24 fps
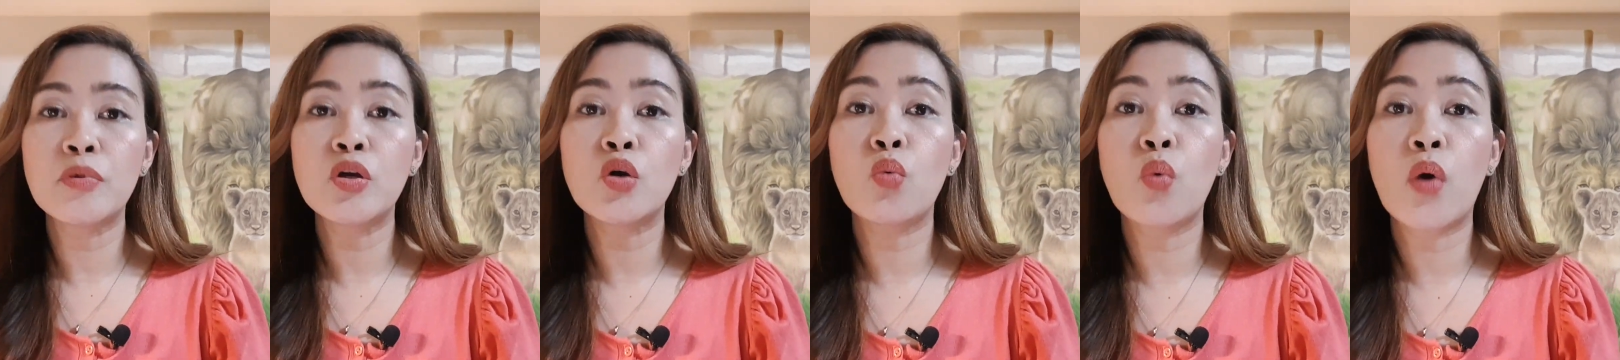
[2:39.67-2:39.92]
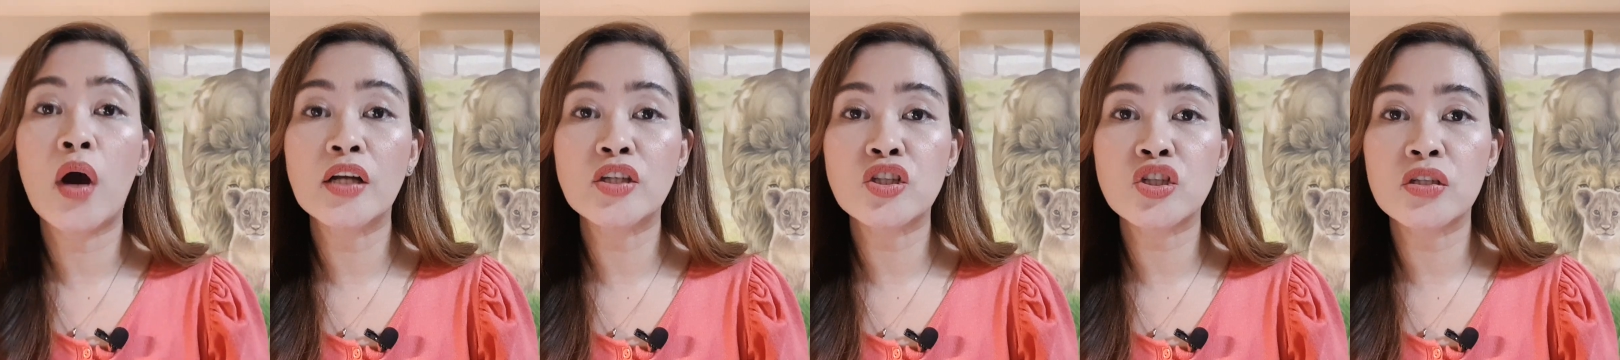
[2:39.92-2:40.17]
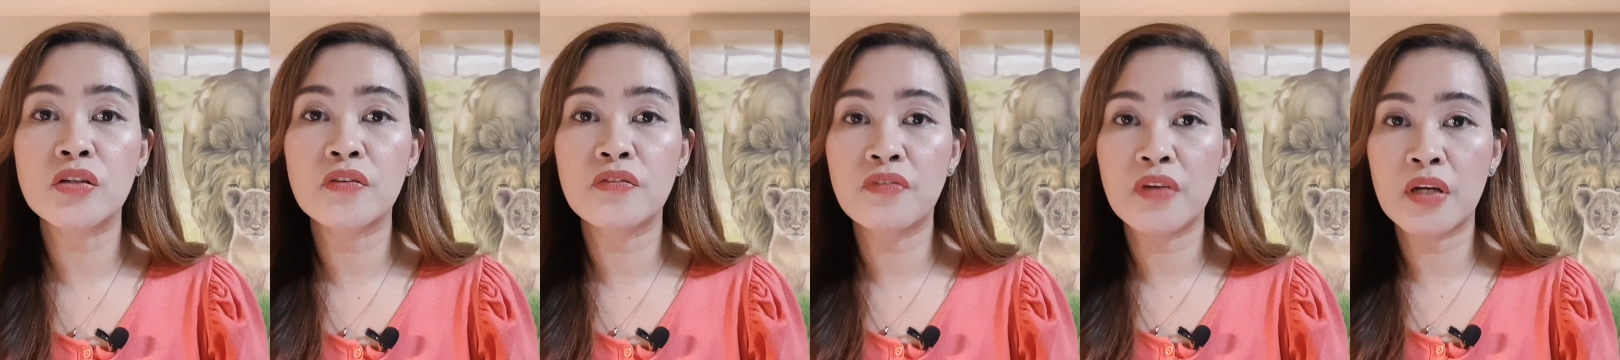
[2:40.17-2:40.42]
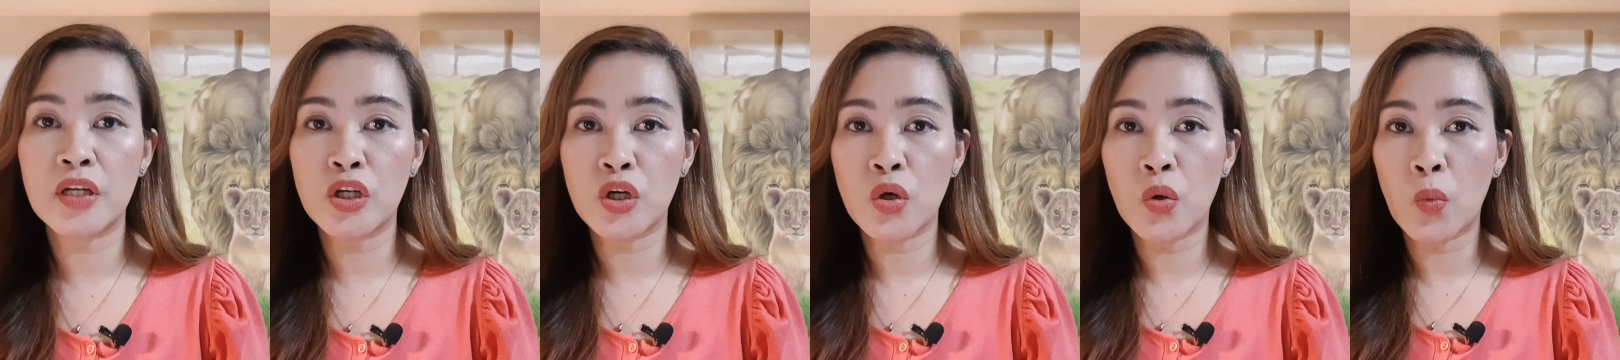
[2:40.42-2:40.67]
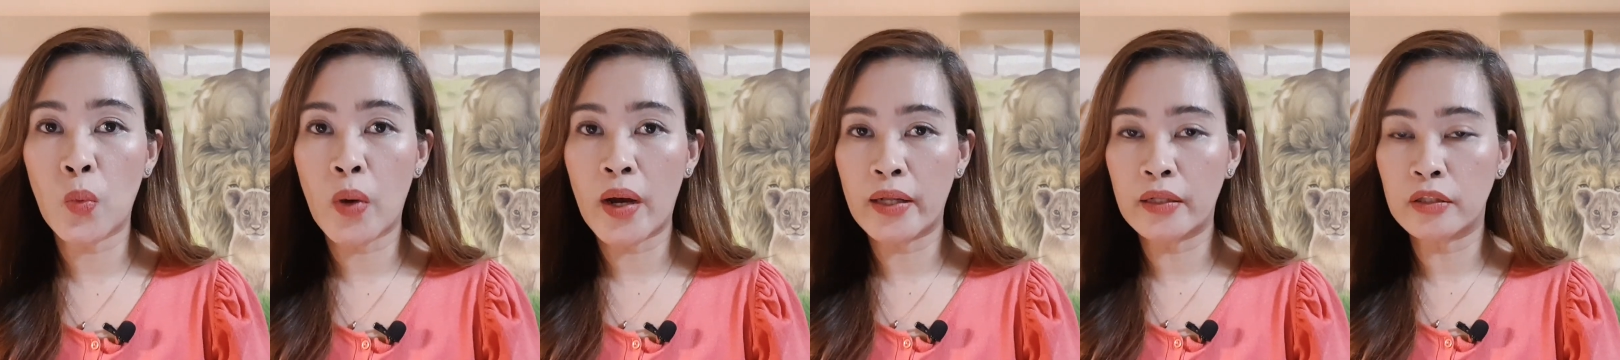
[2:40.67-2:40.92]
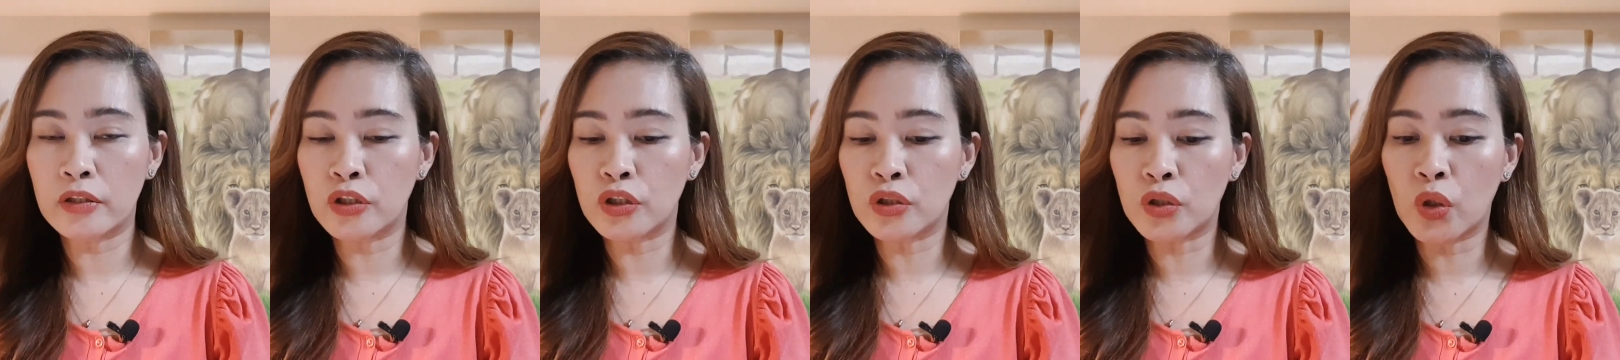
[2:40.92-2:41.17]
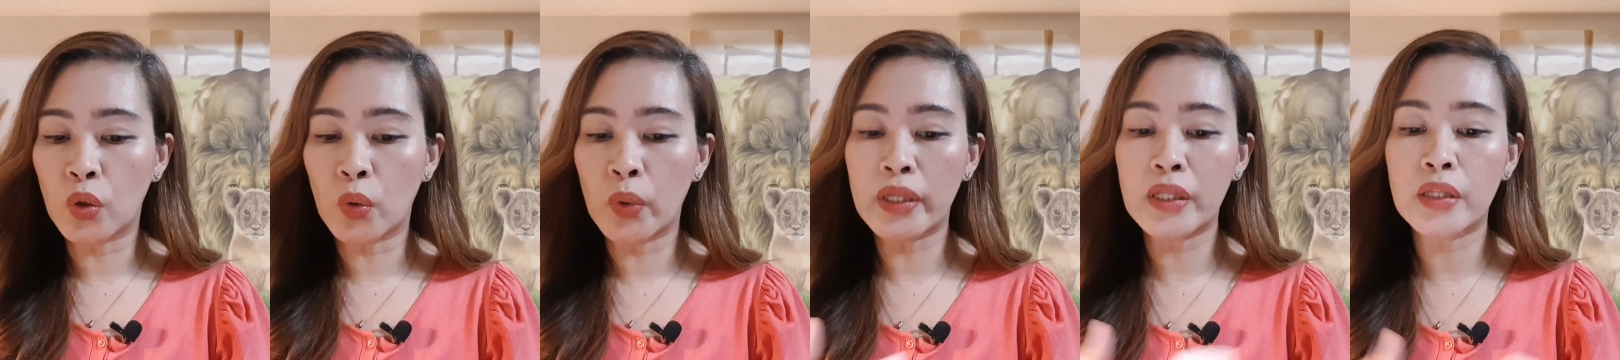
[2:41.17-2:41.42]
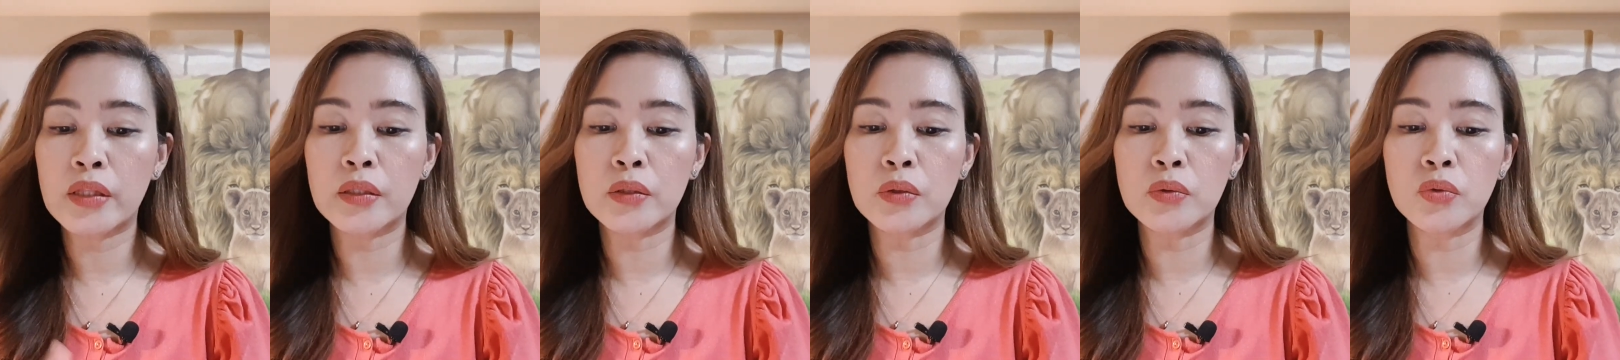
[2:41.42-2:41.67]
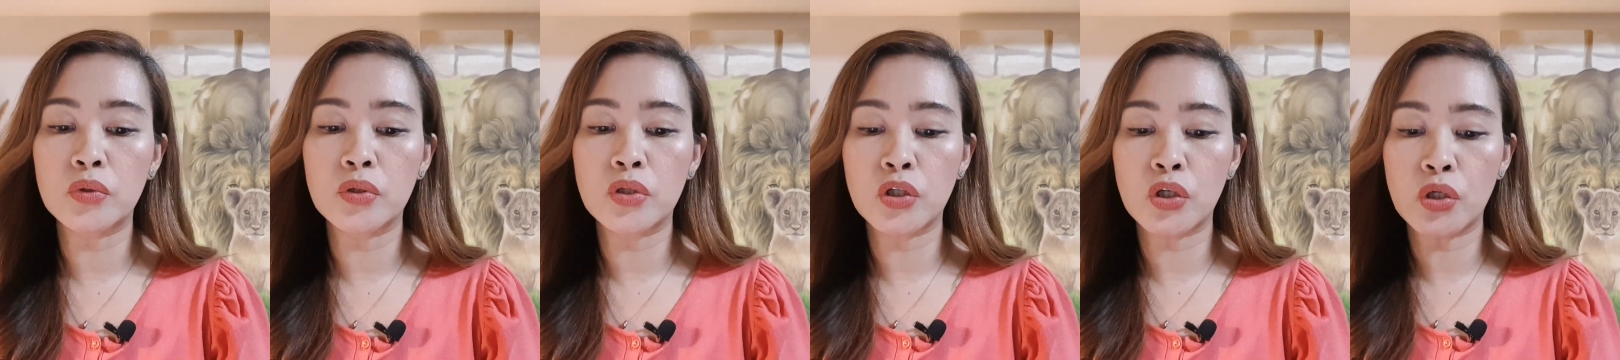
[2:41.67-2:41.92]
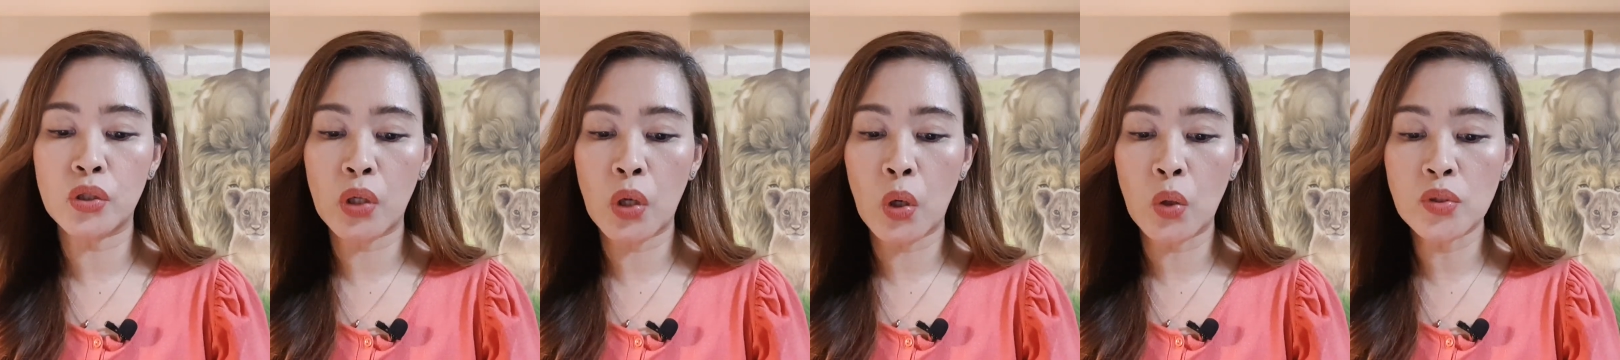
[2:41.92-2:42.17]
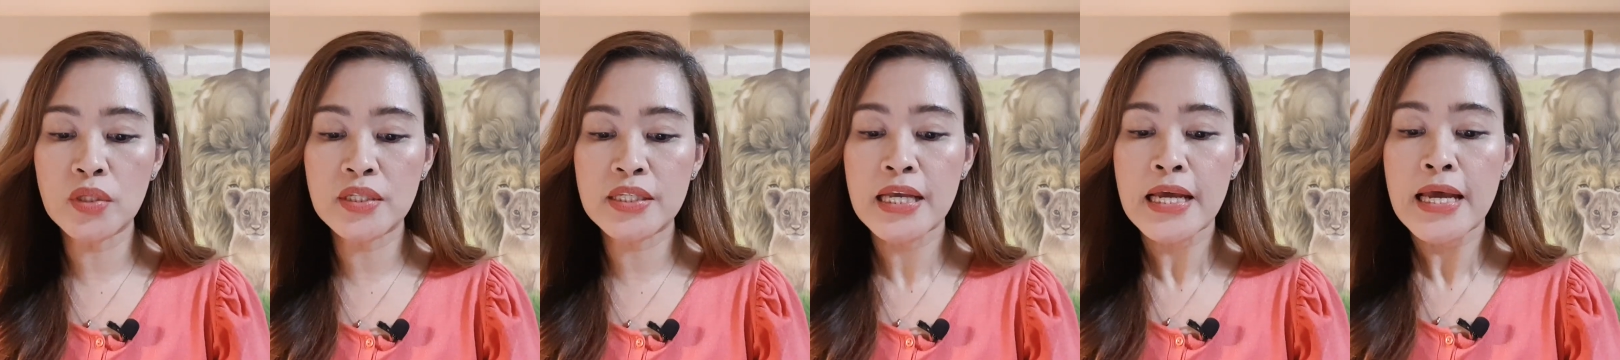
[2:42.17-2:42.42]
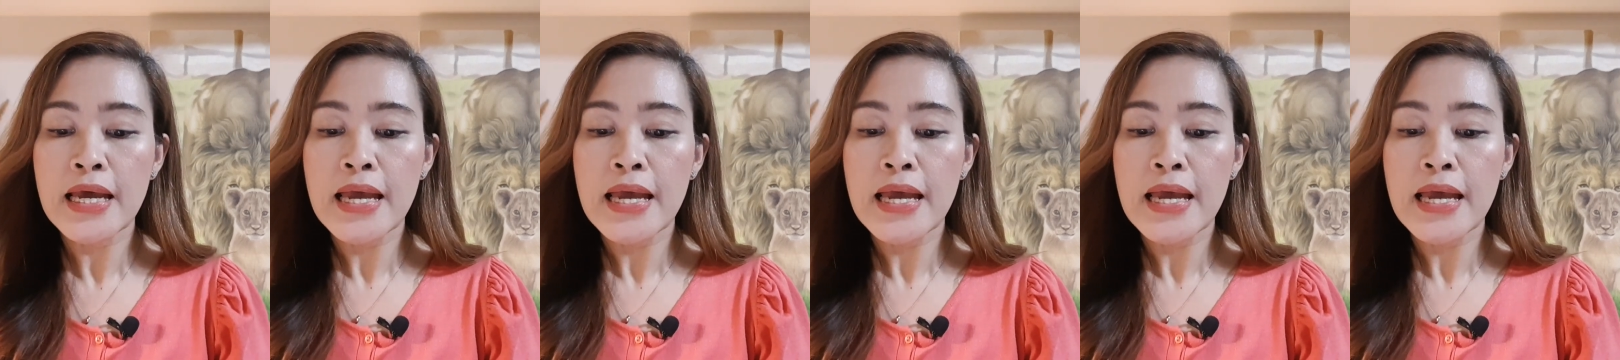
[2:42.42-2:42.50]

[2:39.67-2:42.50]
You watch the video while you're going through your notes.